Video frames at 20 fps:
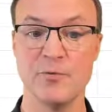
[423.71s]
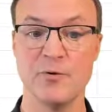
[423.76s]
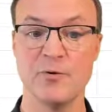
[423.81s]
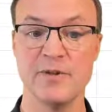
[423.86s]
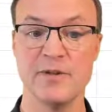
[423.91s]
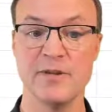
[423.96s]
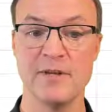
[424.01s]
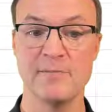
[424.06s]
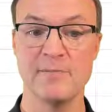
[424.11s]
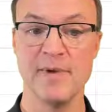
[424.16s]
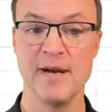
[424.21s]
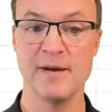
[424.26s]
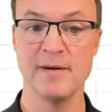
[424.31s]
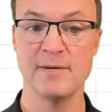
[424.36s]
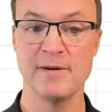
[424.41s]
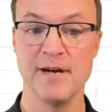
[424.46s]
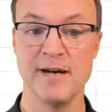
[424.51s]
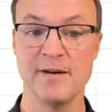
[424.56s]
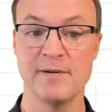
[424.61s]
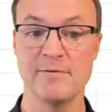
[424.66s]
And both of them
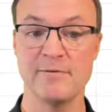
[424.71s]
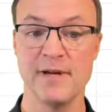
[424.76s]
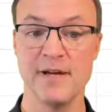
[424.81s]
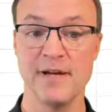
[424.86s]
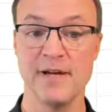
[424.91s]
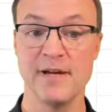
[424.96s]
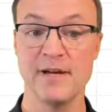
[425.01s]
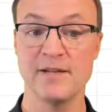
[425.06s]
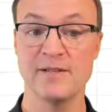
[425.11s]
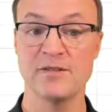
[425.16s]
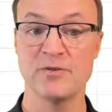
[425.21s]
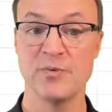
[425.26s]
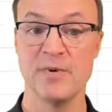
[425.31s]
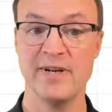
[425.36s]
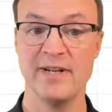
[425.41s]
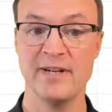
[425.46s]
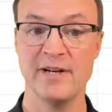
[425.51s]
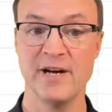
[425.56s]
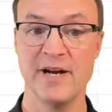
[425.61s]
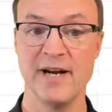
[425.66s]
have
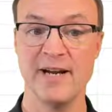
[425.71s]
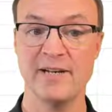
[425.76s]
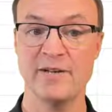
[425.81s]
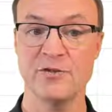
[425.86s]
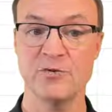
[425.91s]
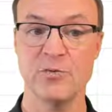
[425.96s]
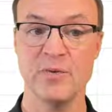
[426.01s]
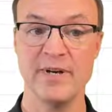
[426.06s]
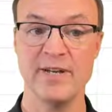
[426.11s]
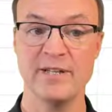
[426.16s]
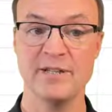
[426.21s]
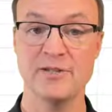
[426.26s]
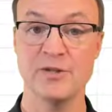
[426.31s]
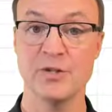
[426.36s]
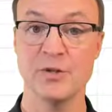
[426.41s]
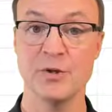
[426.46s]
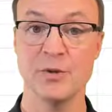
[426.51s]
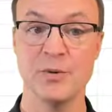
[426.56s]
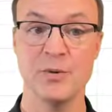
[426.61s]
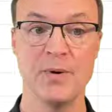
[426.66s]
twenty-nine,
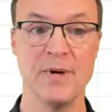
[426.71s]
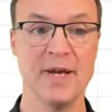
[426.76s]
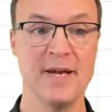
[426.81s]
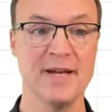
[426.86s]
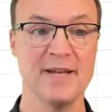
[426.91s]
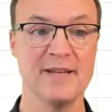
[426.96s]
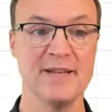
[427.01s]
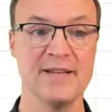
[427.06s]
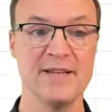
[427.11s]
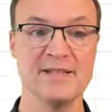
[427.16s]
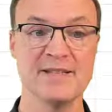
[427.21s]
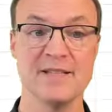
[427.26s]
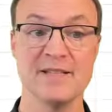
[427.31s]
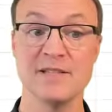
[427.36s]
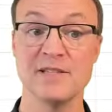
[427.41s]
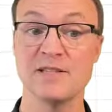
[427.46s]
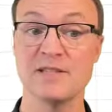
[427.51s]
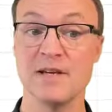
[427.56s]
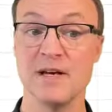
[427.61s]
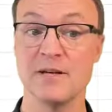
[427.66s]
twenty-two.
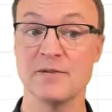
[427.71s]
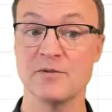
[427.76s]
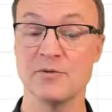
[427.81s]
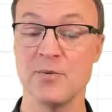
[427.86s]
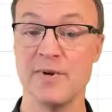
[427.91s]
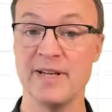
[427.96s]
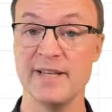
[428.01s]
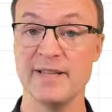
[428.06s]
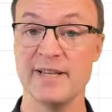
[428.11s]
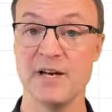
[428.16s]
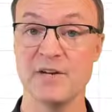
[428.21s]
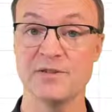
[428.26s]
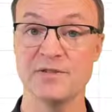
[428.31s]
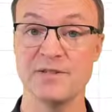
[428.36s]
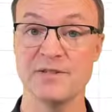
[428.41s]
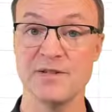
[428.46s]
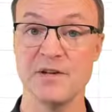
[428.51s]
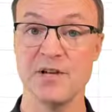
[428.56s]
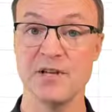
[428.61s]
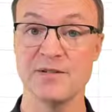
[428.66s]
This is twenty
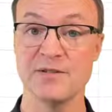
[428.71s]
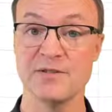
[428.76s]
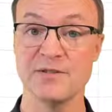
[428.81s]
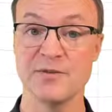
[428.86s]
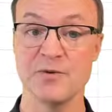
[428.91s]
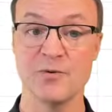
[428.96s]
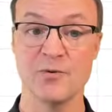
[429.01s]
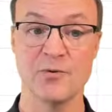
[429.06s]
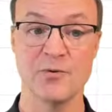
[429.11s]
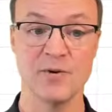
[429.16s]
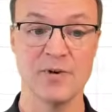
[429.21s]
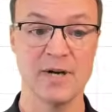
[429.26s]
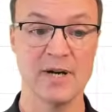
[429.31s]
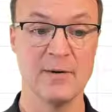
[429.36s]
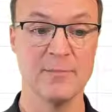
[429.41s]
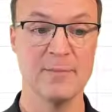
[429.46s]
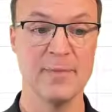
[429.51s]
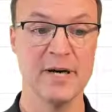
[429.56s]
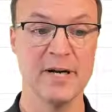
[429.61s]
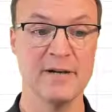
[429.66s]
thousand dollars
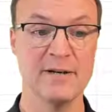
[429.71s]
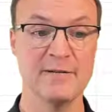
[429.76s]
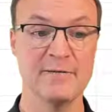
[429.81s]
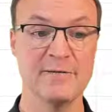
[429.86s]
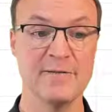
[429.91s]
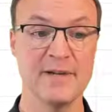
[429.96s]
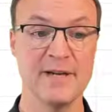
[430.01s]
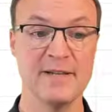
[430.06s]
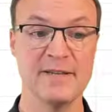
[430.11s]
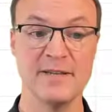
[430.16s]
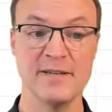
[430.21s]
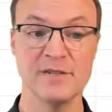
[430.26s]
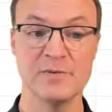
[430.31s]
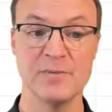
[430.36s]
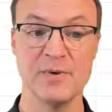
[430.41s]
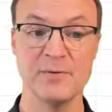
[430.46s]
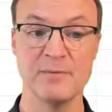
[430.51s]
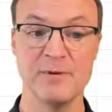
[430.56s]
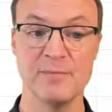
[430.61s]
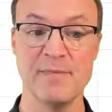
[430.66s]
or above, and this
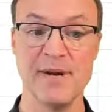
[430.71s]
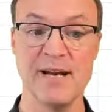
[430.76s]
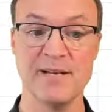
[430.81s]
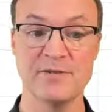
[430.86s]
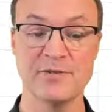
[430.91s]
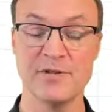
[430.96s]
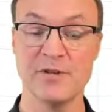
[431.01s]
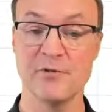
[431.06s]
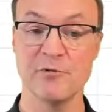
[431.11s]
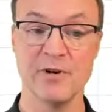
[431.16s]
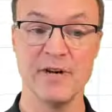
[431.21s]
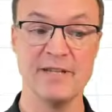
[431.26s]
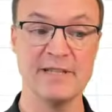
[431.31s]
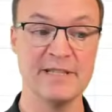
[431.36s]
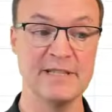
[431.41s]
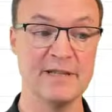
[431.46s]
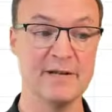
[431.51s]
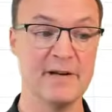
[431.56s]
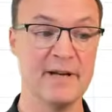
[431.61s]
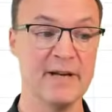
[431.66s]
one would match the
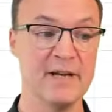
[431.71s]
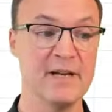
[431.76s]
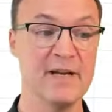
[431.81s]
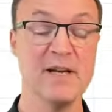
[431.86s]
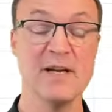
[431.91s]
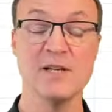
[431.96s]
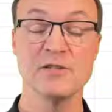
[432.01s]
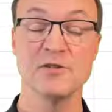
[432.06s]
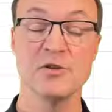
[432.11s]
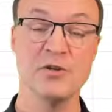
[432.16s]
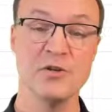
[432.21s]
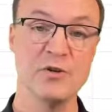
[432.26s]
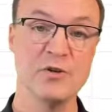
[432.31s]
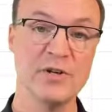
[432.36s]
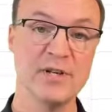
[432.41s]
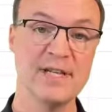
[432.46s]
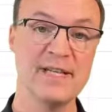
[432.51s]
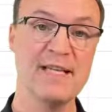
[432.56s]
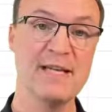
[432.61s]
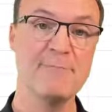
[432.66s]
criteria. So you
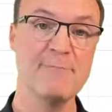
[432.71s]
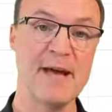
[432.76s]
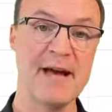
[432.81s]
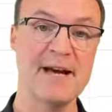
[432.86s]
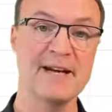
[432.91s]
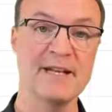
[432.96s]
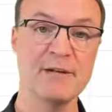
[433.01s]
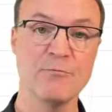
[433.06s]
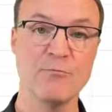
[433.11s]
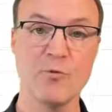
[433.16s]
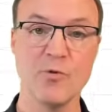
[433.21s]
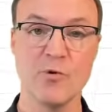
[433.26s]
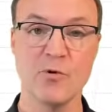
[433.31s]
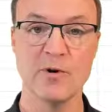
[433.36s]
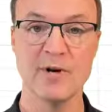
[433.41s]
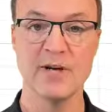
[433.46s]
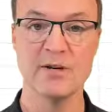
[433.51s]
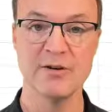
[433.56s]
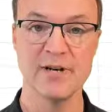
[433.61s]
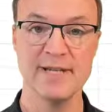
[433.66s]
could keep adding
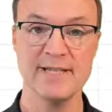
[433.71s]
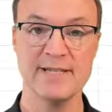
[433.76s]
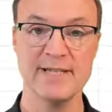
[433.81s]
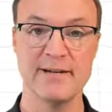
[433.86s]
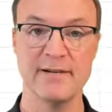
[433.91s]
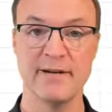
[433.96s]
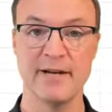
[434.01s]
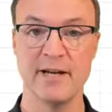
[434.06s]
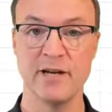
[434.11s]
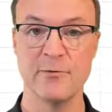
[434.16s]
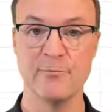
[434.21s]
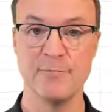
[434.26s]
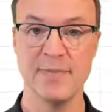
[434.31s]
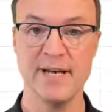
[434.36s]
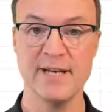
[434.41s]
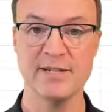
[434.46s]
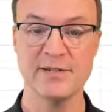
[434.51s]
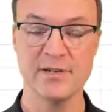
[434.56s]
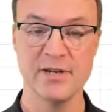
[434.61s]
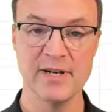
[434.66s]
more criteria
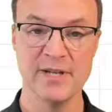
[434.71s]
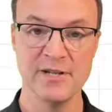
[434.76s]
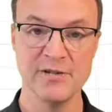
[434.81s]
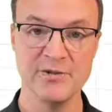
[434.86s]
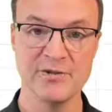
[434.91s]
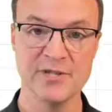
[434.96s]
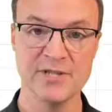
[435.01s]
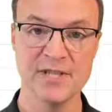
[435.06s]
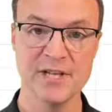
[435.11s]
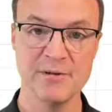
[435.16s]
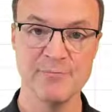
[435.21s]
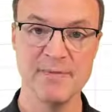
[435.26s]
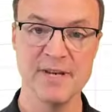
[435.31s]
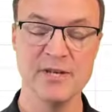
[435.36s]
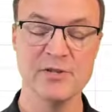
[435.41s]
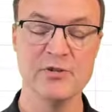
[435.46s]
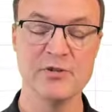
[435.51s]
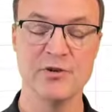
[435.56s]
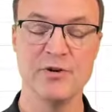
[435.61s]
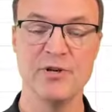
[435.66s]
based on it. You just got to
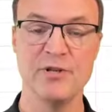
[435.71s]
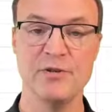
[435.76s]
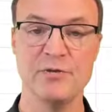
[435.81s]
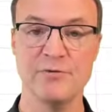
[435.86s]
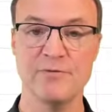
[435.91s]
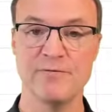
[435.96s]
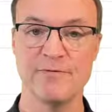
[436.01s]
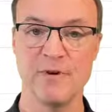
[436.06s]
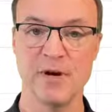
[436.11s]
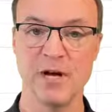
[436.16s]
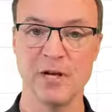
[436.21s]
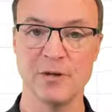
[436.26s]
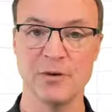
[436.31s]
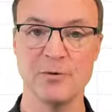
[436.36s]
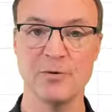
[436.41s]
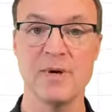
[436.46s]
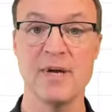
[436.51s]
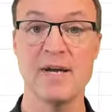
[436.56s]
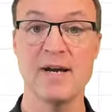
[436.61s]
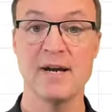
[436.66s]
make sure you
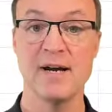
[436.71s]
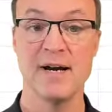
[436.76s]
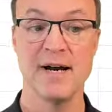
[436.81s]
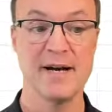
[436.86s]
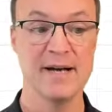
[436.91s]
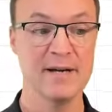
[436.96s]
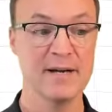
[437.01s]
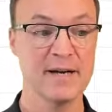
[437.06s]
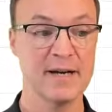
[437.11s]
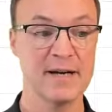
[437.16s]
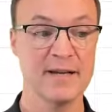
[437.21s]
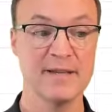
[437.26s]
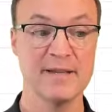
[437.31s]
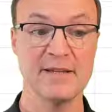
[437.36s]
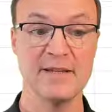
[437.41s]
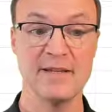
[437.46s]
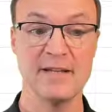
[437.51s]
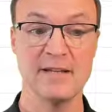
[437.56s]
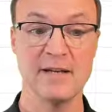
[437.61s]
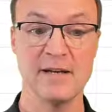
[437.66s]
follow uh, kind of
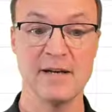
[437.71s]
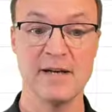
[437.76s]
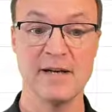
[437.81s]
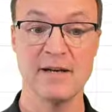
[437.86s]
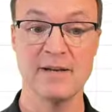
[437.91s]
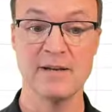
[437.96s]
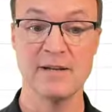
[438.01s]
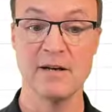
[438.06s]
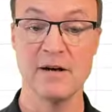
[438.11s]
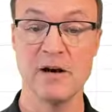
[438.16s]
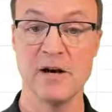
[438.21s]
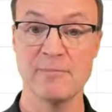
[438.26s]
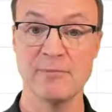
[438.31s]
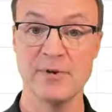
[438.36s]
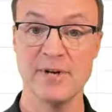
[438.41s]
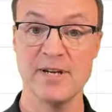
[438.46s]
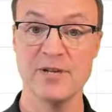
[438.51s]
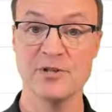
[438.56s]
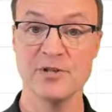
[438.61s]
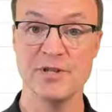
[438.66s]
the, uh, the
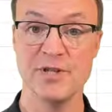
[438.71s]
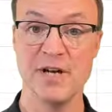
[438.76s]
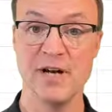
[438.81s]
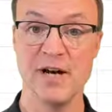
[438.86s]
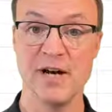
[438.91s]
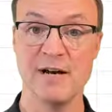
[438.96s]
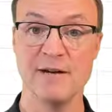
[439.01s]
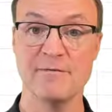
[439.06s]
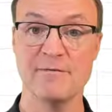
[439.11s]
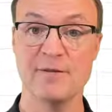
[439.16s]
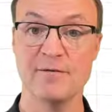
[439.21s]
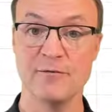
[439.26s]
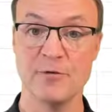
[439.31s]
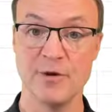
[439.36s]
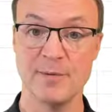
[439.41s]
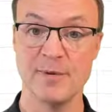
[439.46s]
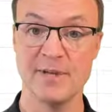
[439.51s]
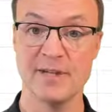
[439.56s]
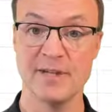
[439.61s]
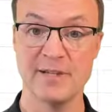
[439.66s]
operation of the
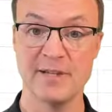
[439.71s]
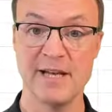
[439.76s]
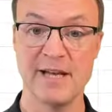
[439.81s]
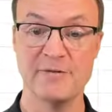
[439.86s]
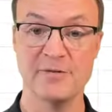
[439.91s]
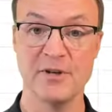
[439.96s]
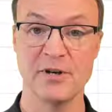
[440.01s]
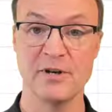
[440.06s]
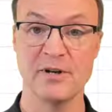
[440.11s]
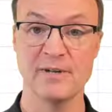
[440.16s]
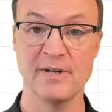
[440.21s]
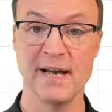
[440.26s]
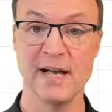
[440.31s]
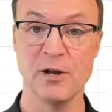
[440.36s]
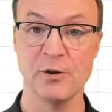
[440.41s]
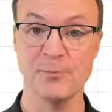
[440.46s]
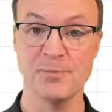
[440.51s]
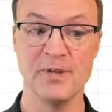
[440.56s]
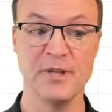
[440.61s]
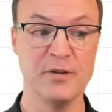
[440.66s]
formula that they're
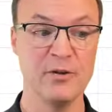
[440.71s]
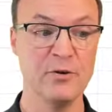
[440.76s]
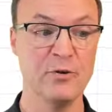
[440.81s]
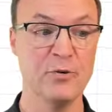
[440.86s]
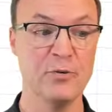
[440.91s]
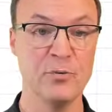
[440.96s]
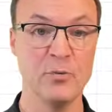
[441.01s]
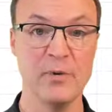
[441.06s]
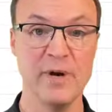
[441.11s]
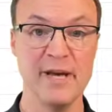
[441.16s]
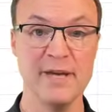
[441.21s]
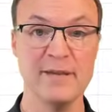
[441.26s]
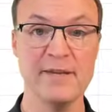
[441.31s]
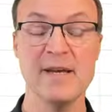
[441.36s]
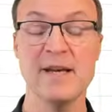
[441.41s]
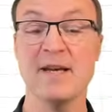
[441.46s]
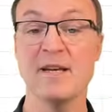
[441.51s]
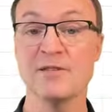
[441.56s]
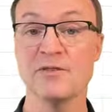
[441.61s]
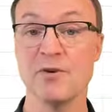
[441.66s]
helping you with.
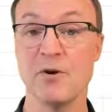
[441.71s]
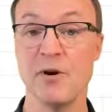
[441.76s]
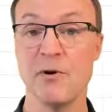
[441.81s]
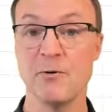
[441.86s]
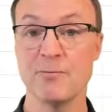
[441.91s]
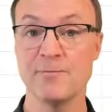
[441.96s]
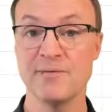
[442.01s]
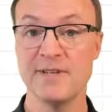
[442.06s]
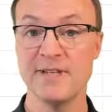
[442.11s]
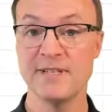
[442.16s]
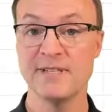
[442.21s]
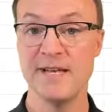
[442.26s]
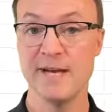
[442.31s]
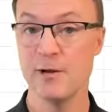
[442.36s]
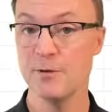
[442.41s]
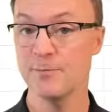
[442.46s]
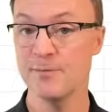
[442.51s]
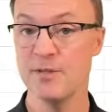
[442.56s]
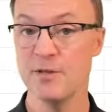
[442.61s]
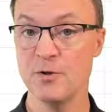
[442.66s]
So I hope this
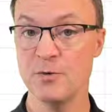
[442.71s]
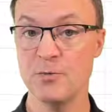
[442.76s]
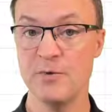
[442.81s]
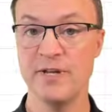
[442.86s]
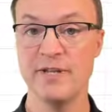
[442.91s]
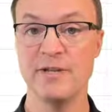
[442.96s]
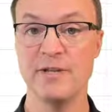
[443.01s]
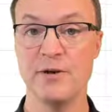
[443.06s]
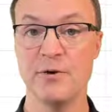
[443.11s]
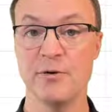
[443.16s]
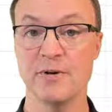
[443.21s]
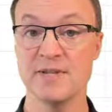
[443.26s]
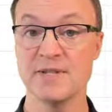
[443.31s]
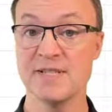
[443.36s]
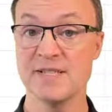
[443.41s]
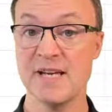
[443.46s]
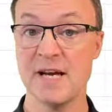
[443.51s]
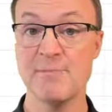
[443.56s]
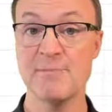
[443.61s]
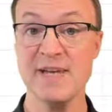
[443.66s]
helped you with your
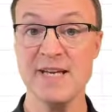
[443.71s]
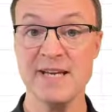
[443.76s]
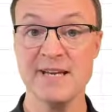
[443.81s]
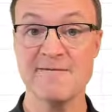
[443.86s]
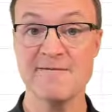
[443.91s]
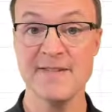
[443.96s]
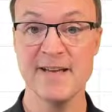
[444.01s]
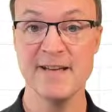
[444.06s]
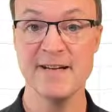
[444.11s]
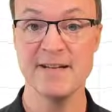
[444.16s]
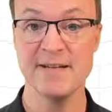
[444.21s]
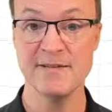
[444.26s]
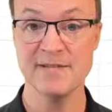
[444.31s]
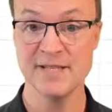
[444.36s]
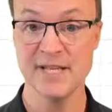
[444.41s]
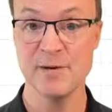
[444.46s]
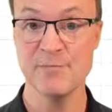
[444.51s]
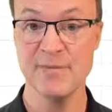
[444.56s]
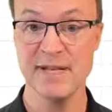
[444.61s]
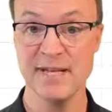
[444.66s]
sum if and
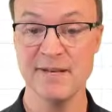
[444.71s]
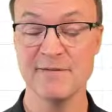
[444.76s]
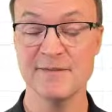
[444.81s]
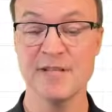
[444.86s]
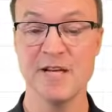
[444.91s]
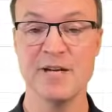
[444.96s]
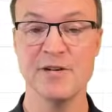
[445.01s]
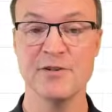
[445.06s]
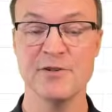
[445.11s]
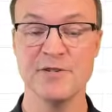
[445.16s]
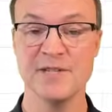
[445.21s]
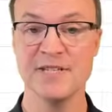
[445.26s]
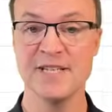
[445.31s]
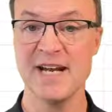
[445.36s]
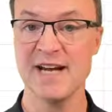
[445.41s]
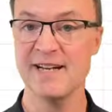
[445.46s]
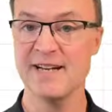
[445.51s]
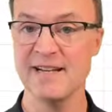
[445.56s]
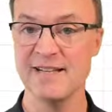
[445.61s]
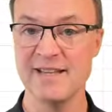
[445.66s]
sum ifs
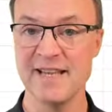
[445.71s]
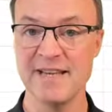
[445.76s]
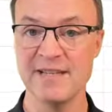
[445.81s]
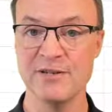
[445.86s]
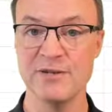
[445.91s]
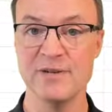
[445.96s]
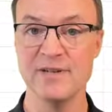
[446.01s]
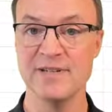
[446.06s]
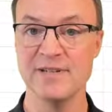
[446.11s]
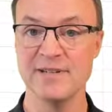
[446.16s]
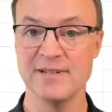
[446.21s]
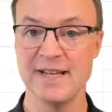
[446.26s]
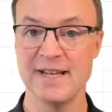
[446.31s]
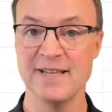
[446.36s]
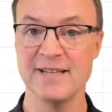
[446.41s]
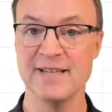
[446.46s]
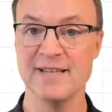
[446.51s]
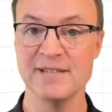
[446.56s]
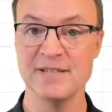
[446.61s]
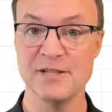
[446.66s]
understanding, and that you can
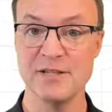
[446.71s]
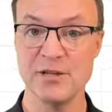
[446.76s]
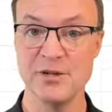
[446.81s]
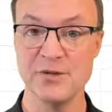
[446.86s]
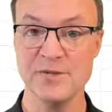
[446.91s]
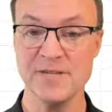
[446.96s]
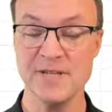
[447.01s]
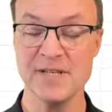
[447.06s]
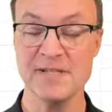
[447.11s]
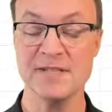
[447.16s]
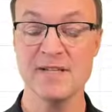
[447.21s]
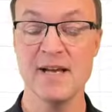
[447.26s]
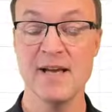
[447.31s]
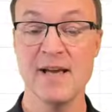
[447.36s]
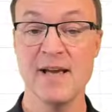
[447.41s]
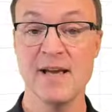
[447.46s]
take this and use this.